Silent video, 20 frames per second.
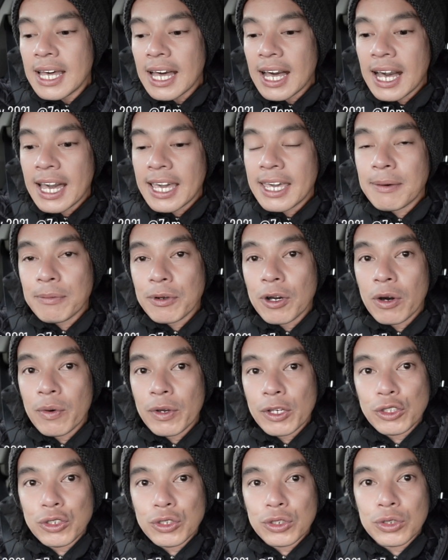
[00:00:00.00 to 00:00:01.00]
I am
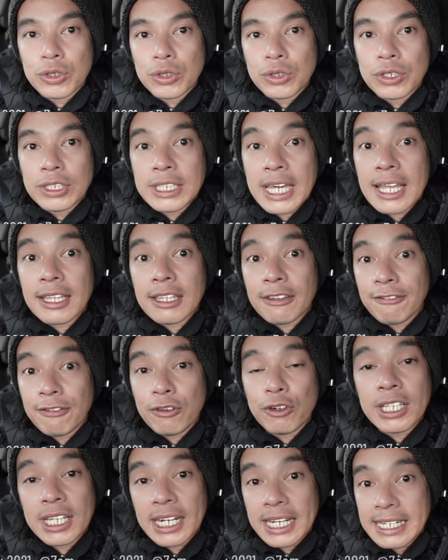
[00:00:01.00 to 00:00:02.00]
going to get the
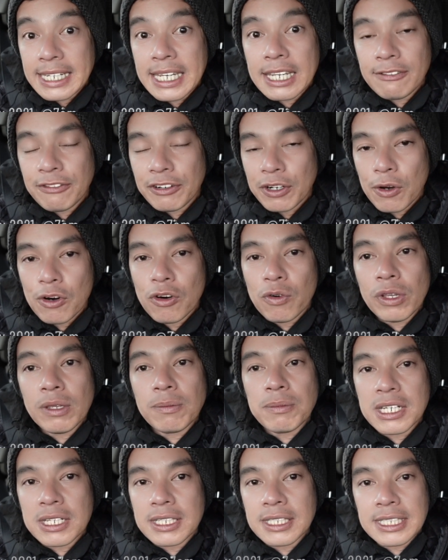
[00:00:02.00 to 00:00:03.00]
food that I need for the whole week
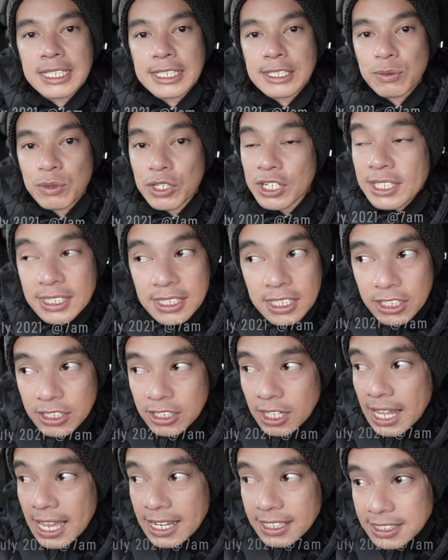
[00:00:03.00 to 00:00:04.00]
because since we are still in
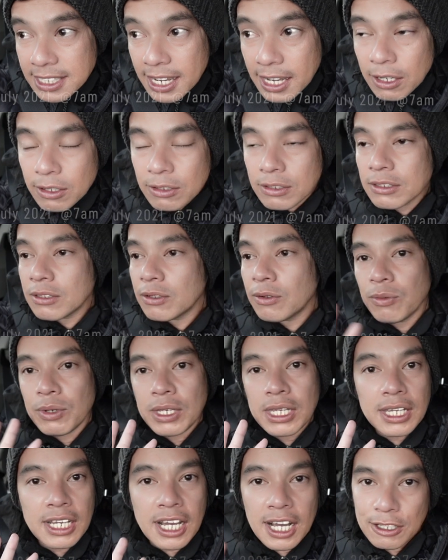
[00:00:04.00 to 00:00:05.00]
a lockdown,
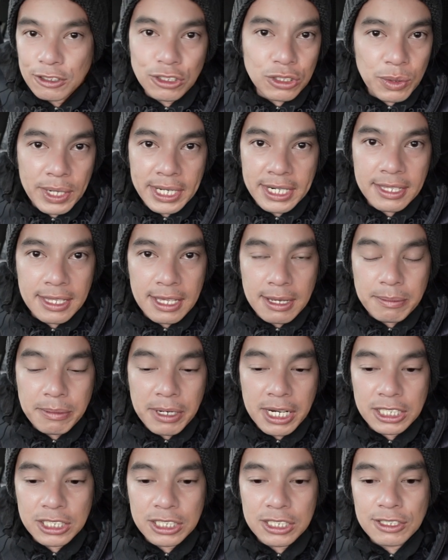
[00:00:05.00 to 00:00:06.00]
we can't do anything
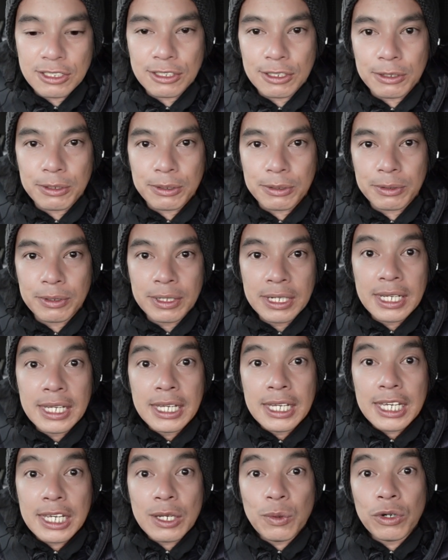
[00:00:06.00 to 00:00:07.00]
much. So
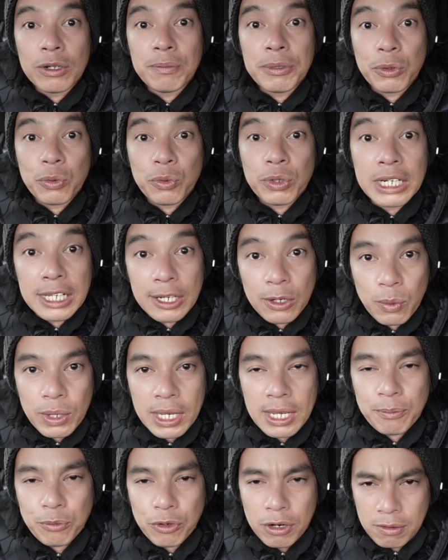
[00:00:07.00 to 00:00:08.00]
it will be really
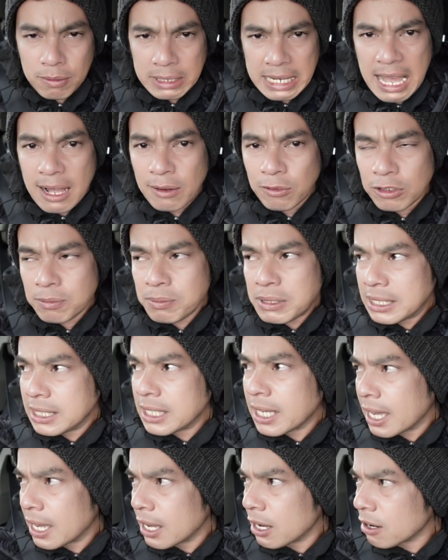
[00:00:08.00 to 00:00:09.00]
quick. Probably I will be
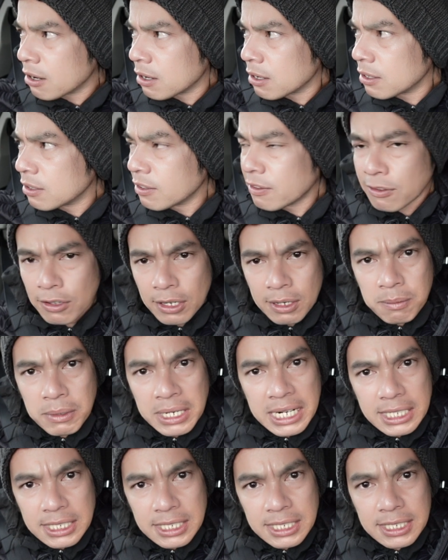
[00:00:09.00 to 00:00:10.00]
there 30
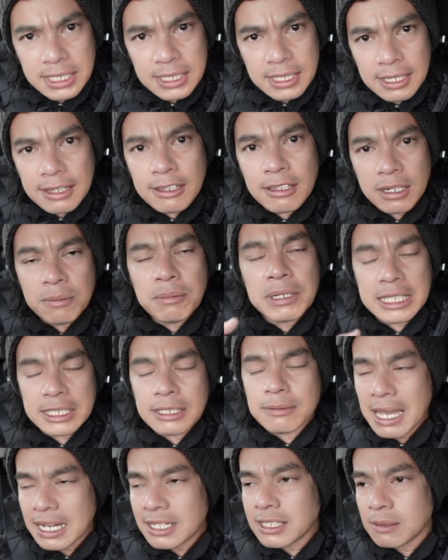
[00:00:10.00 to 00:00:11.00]
minutes, 30 minutes
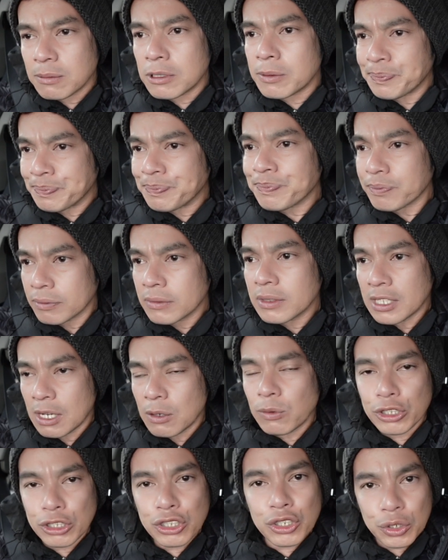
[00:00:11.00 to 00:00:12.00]
maximum.
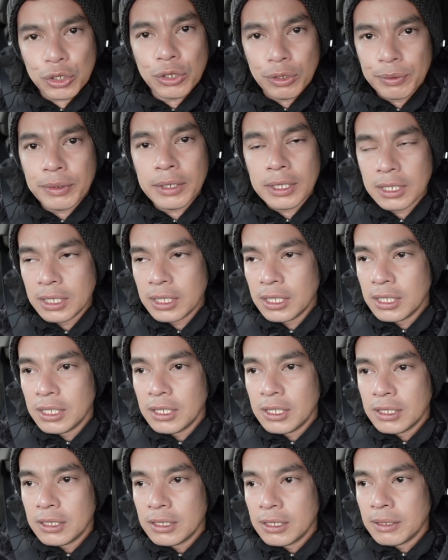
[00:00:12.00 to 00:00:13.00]
That would do.
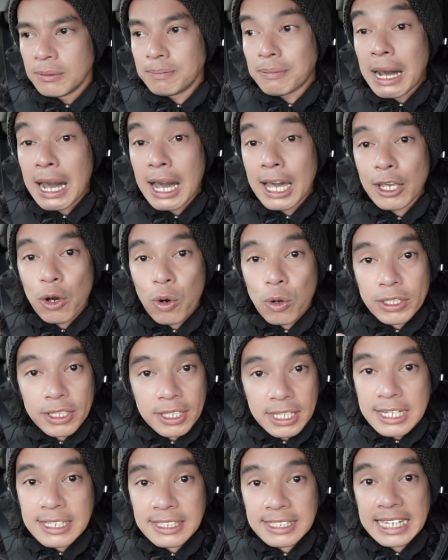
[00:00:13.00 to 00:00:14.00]
Buy all the
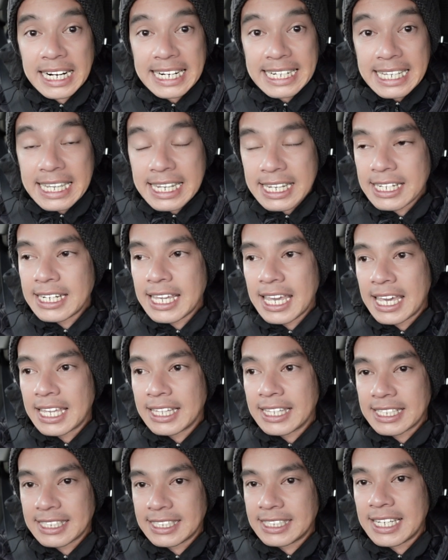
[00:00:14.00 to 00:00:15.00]
things that I need
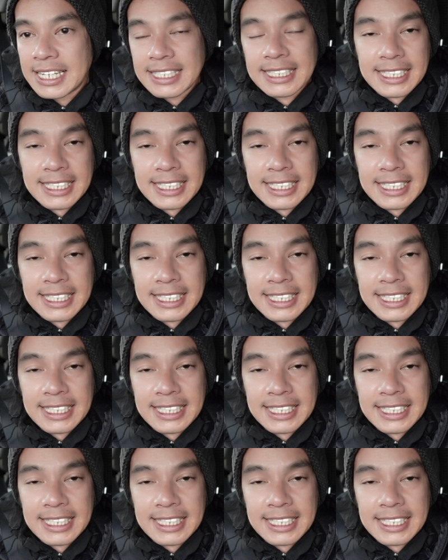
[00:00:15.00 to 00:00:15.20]
and that's it.